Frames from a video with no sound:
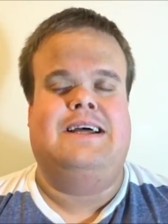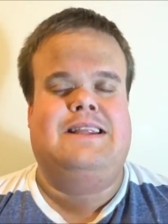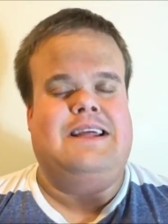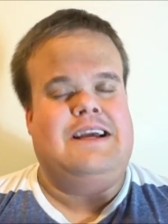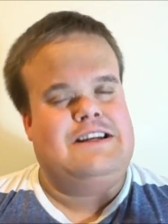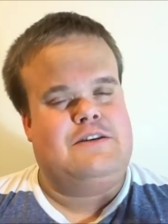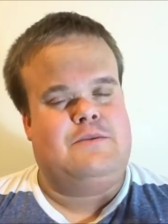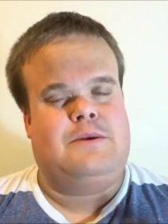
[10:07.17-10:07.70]

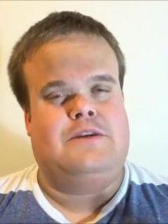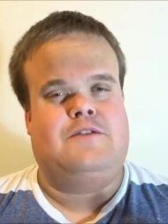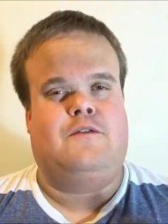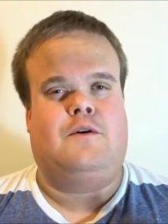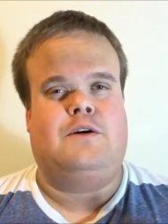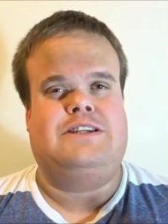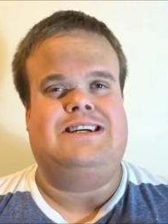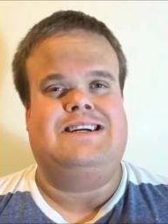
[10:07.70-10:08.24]
Thanks so much
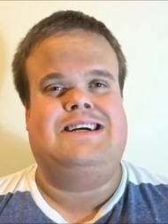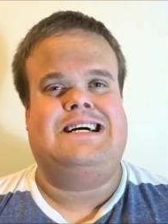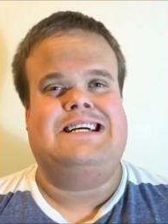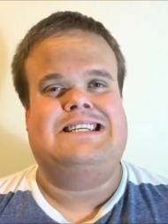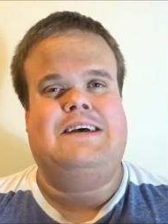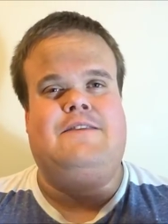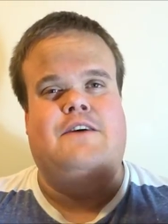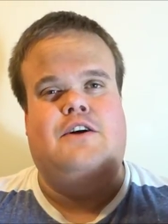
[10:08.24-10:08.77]
for watching,
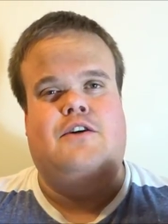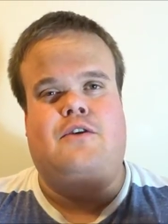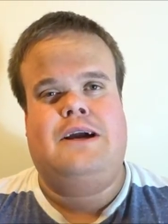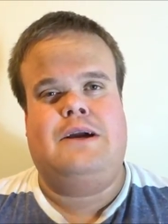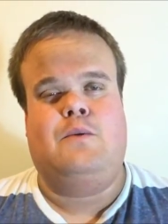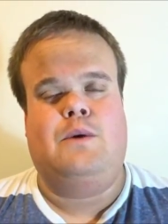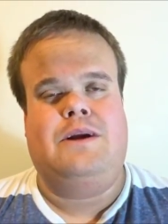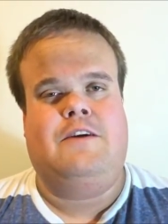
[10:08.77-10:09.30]
guys. Have a
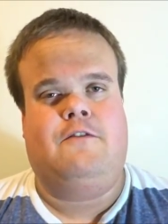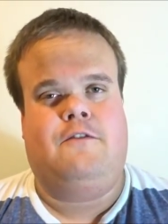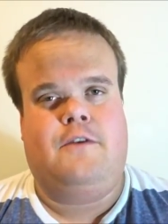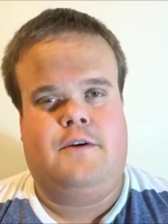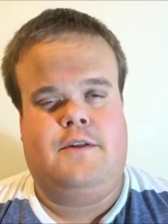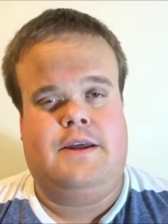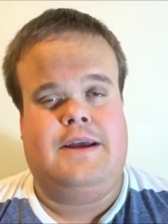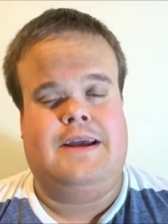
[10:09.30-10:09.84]
great week
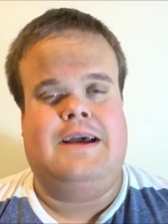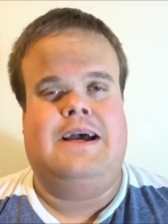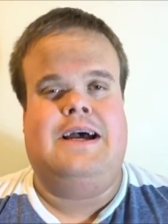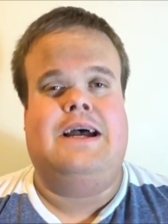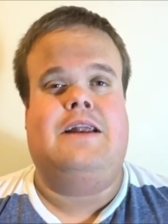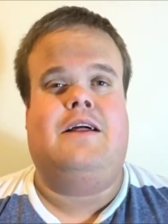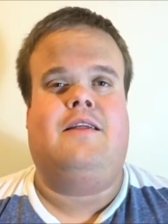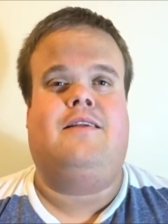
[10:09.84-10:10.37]
further,
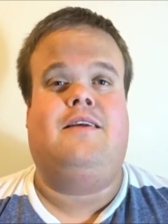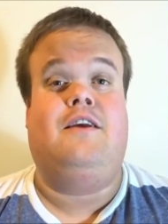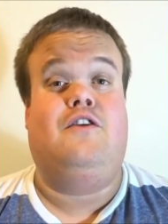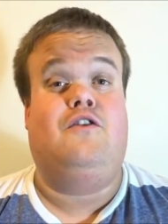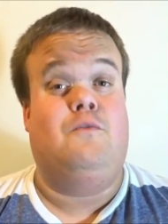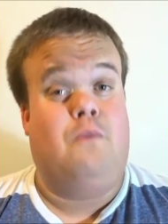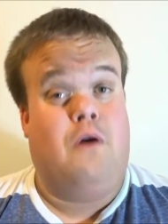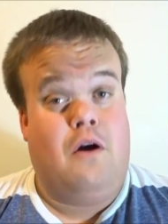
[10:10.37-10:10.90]
and I'll see you
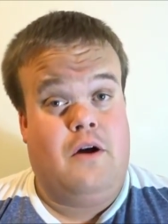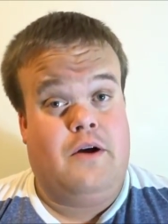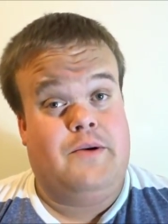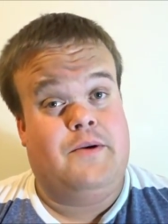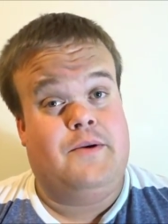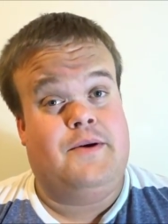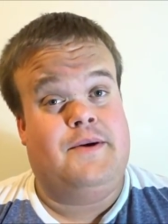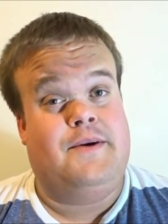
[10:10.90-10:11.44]

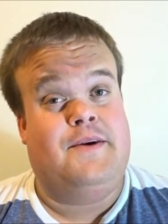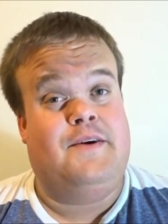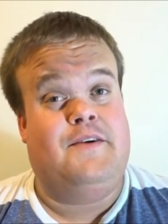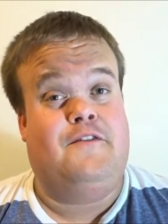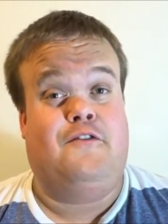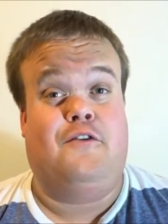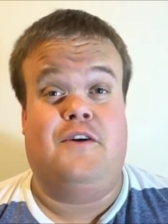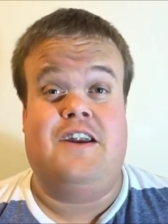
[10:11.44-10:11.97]
tomorrow
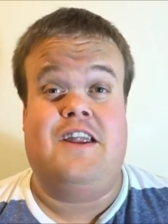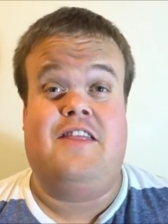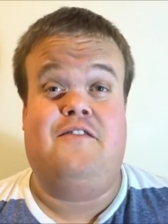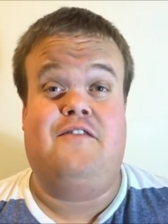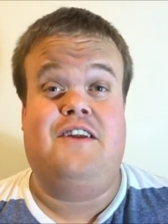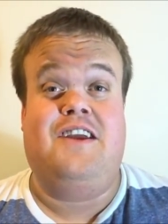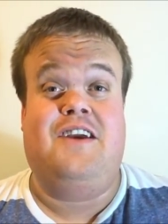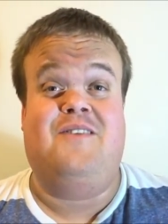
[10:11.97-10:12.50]
for another
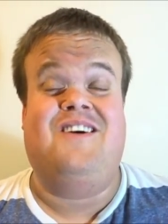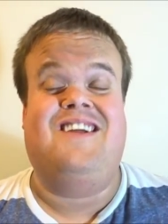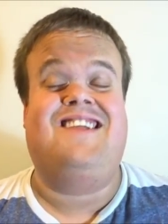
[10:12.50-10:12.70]
video.